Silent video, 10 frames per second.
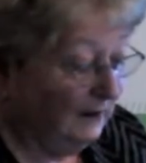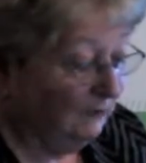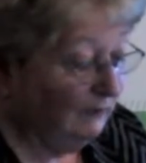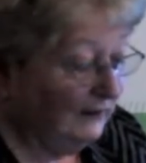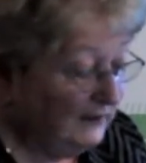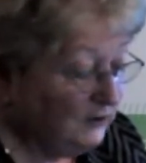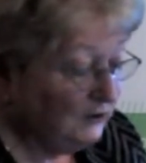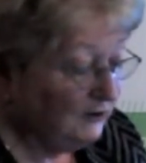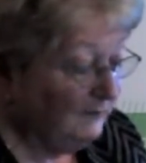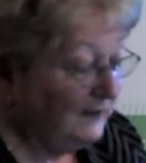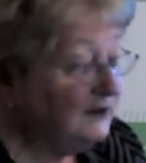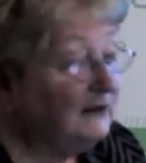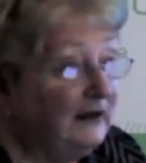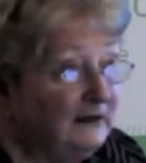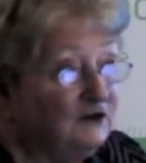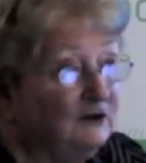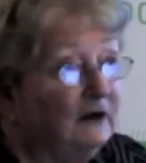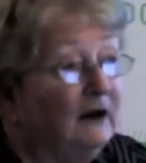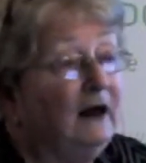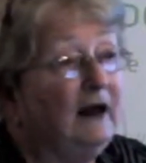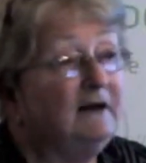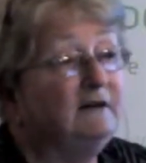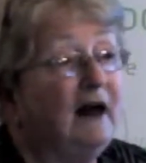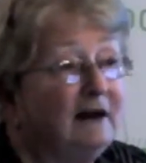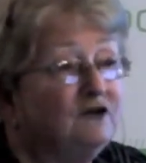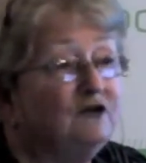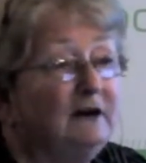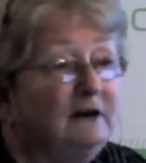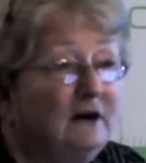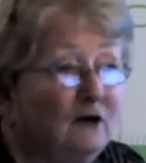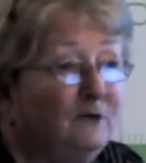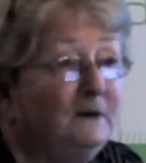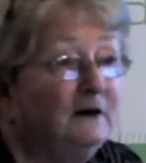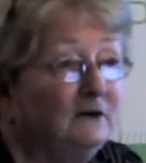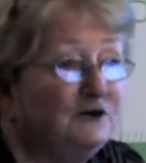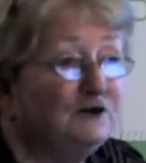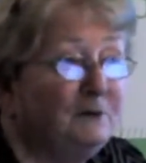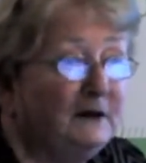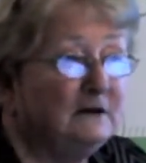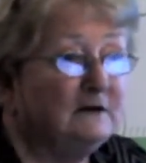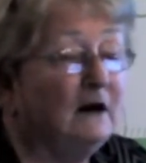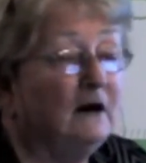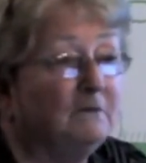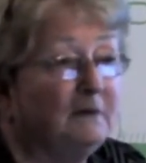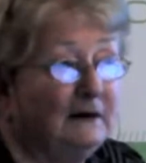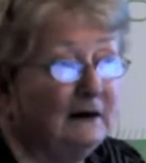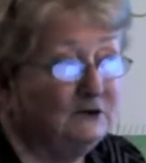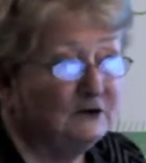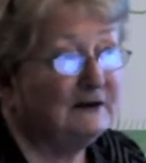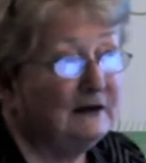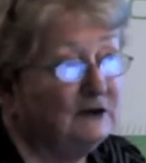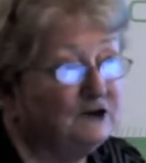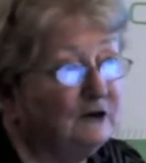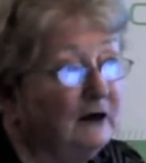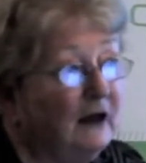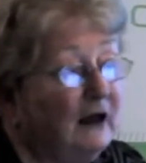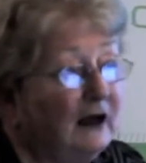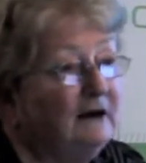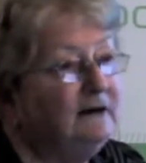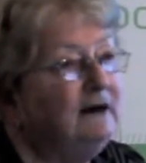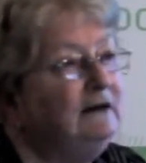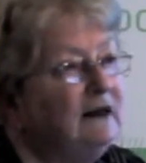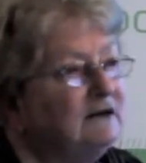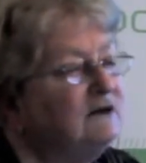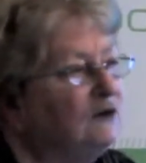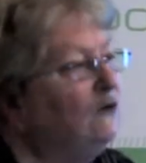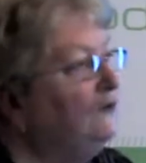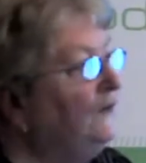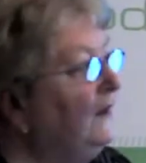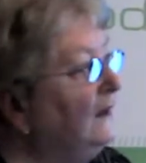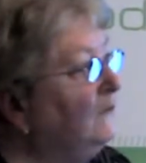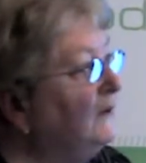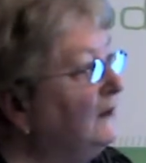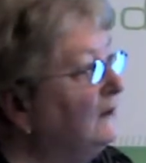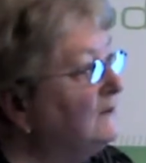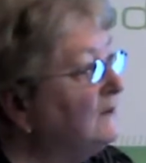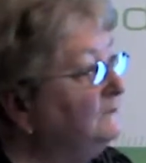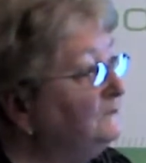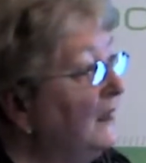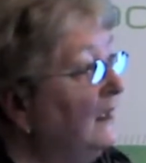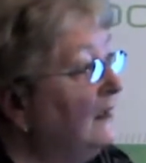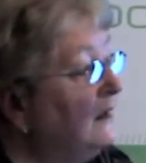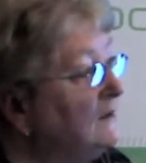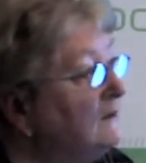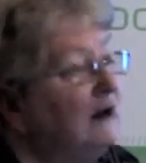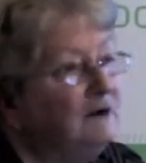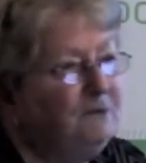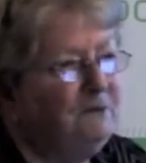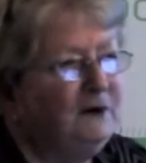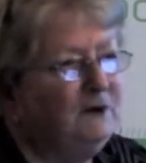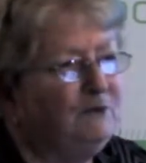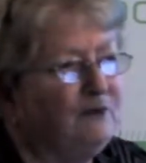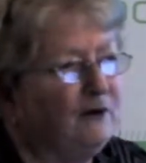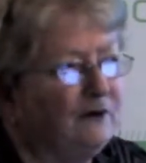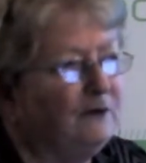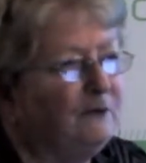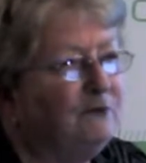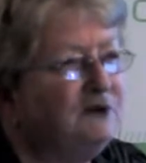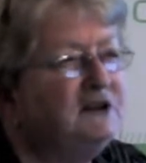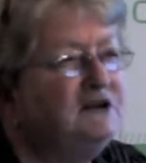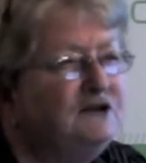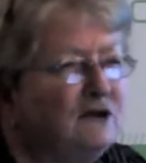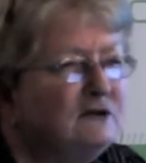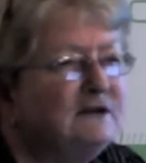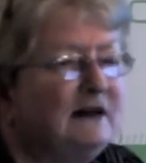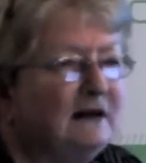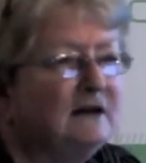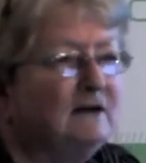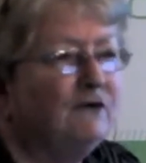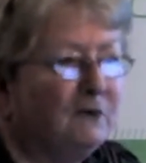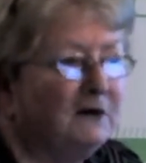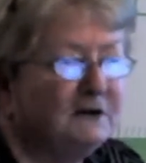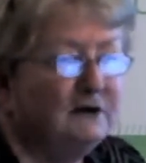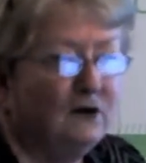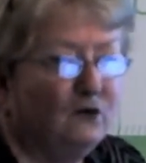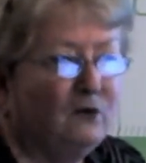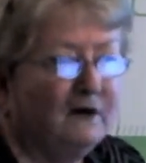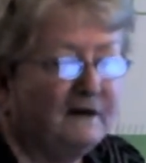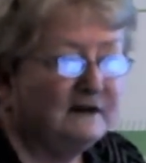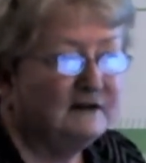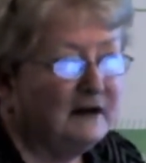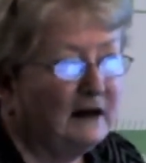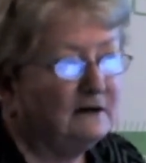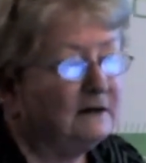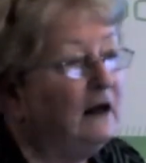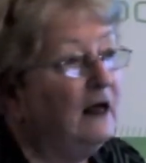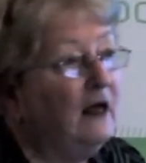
in relation to medication is actually now being underpinned by legislation. And I think that's a good thing, because it's not Big Brother, but it does let everybody know where they stand.